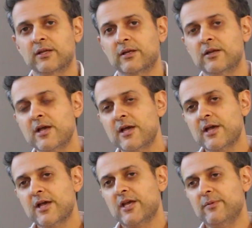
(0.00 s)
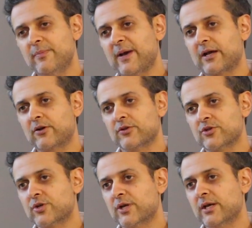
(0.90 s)
And then he'd be back on
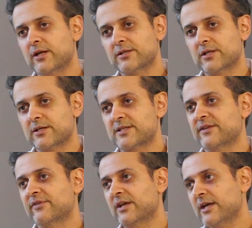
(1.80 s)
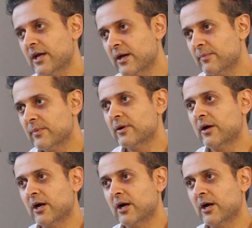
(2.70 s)
the train at like 7 a.m.